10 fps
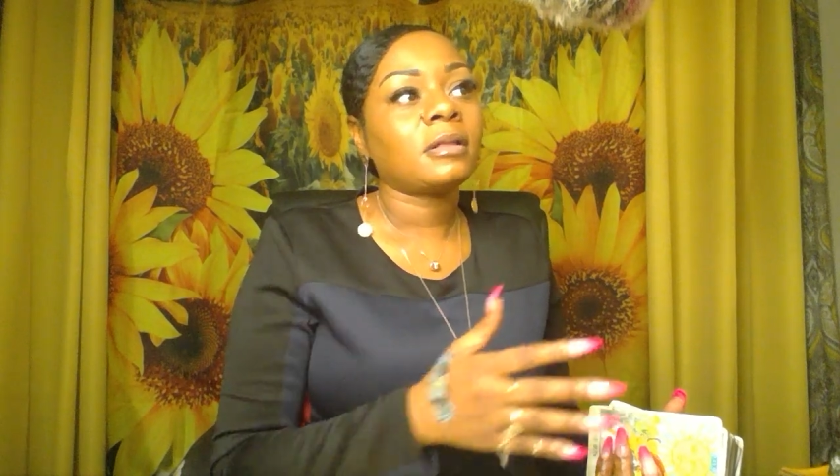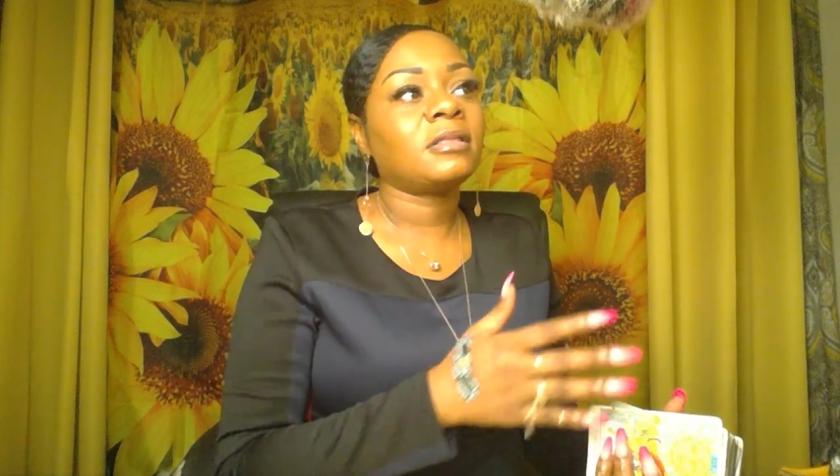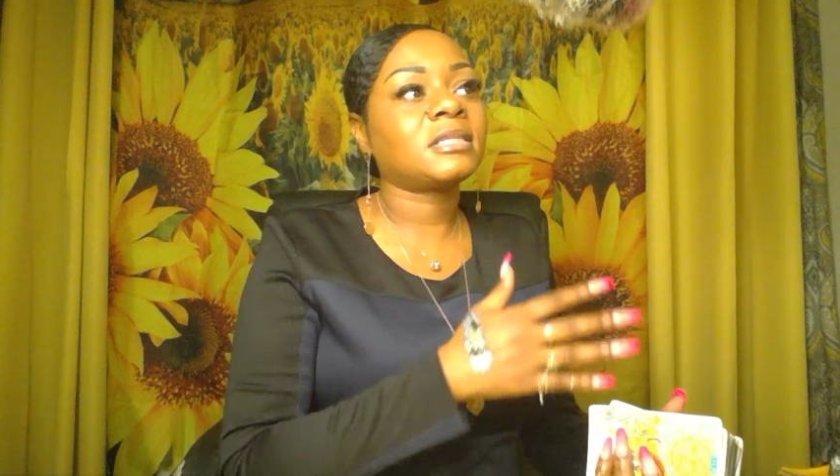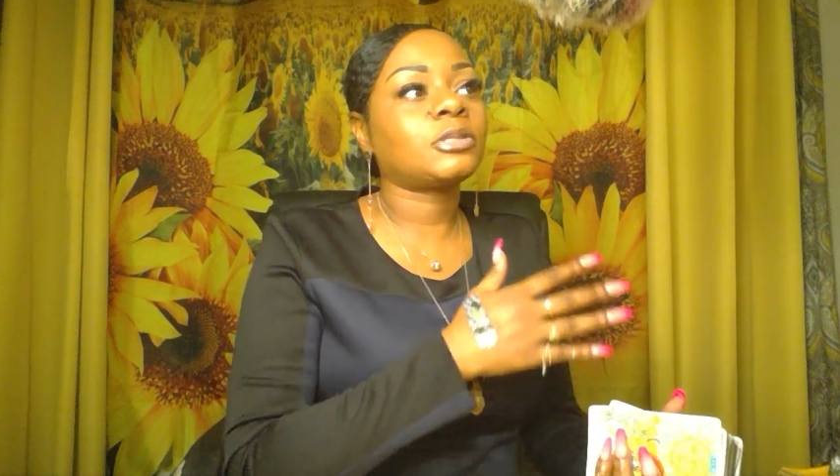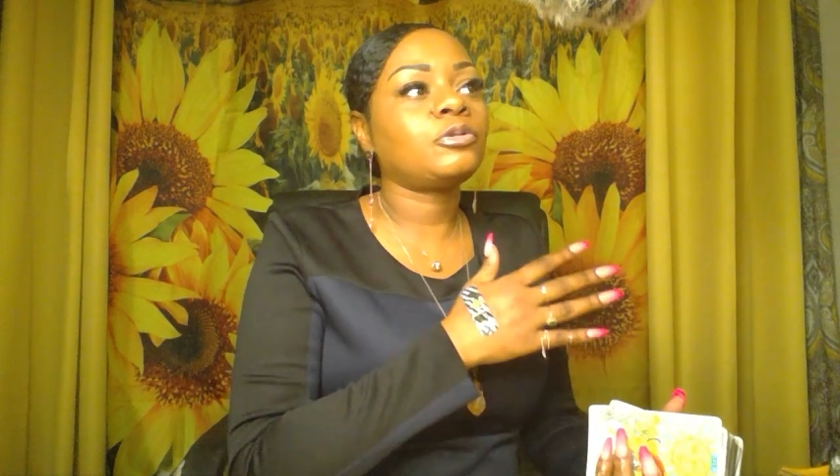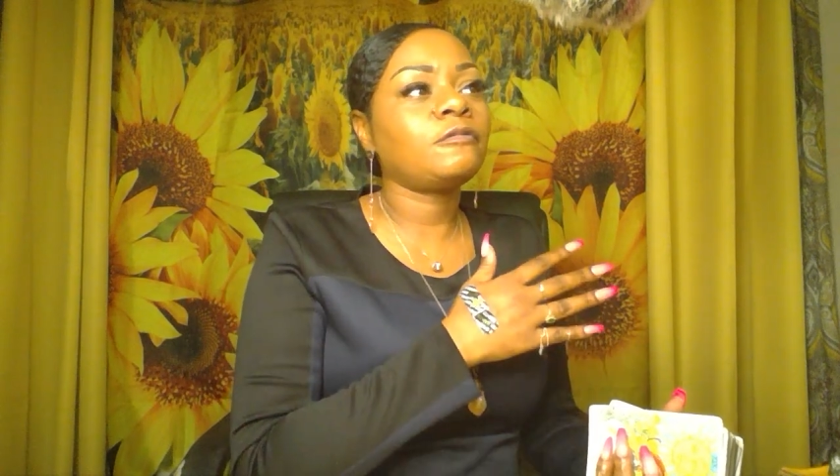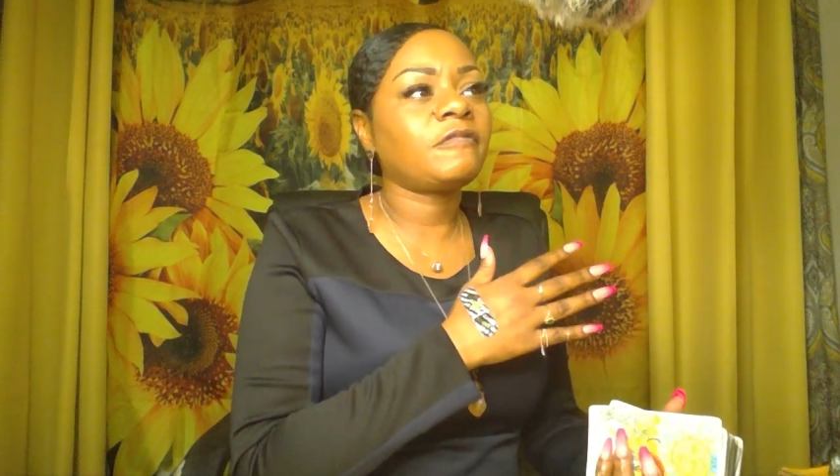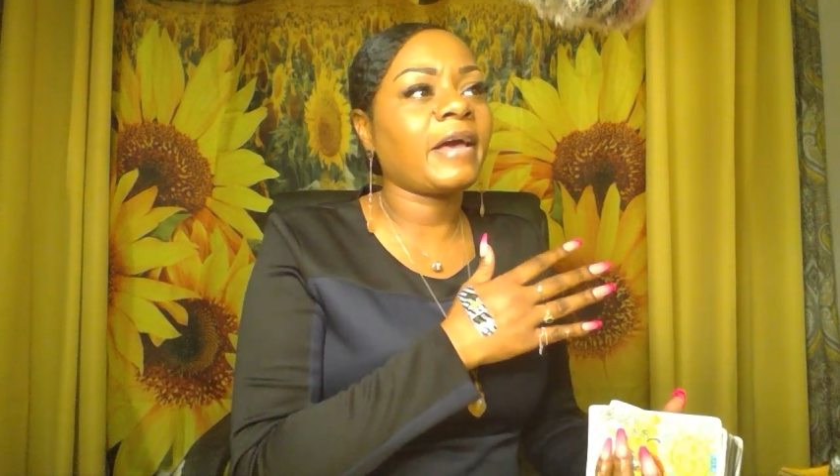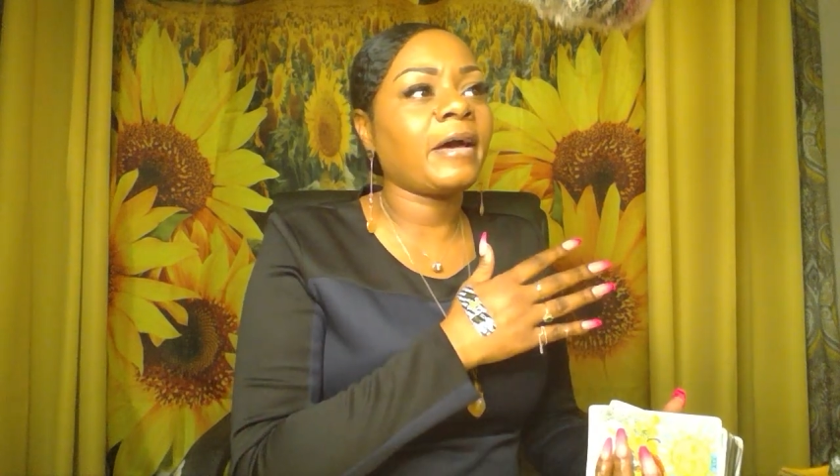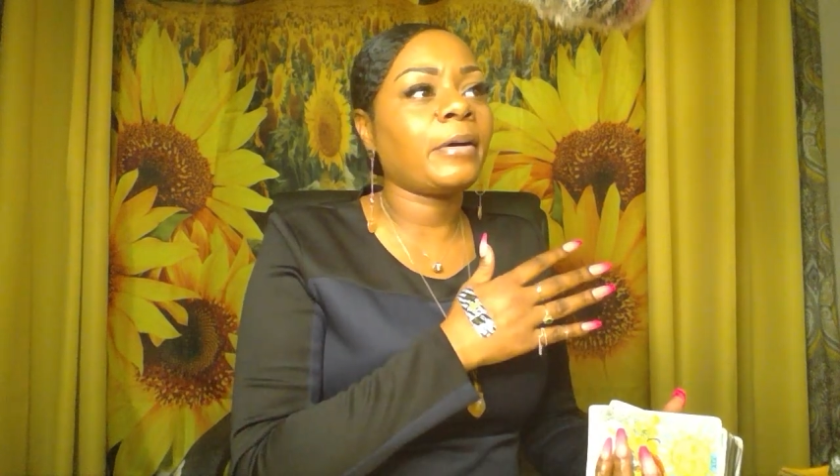this
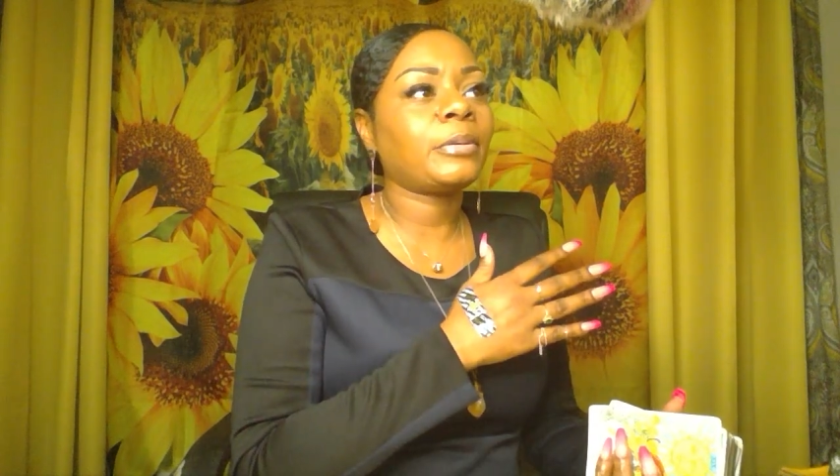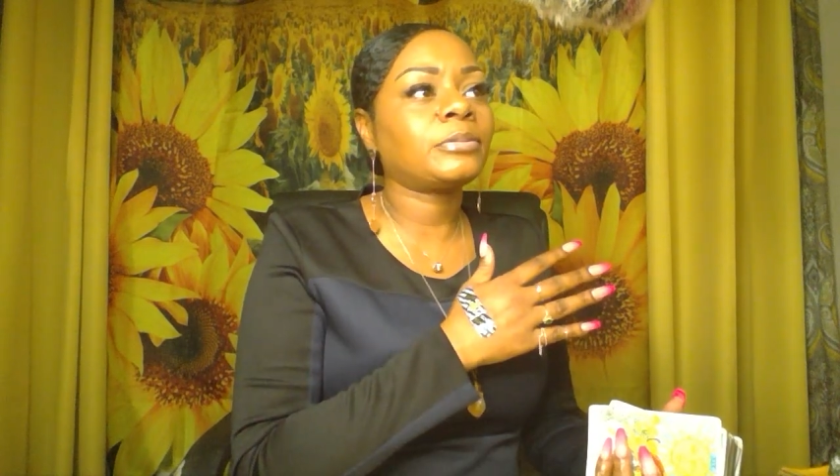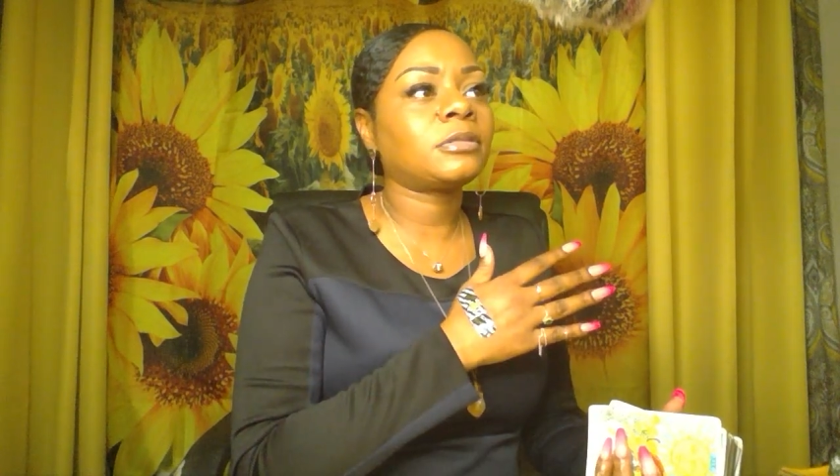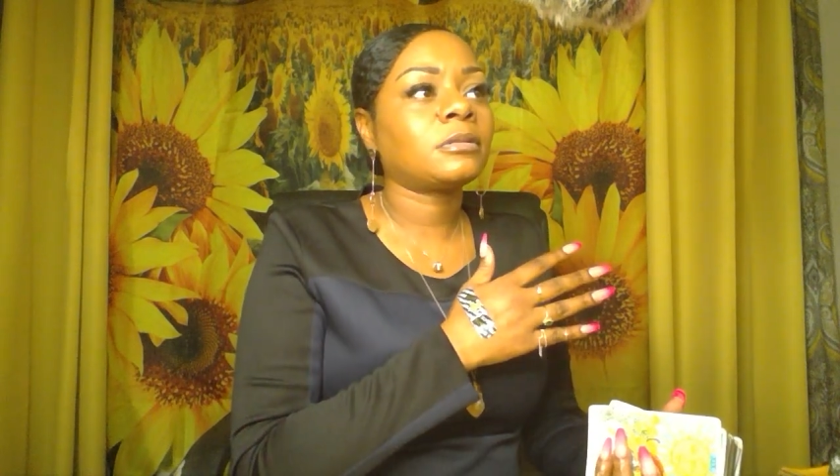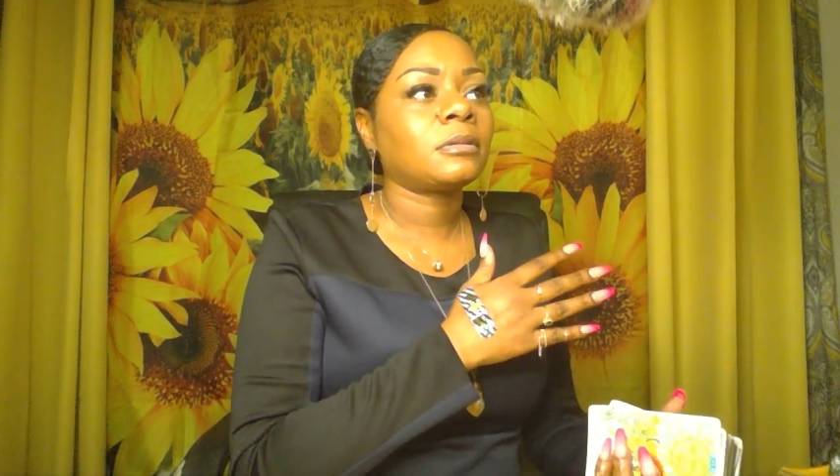newfound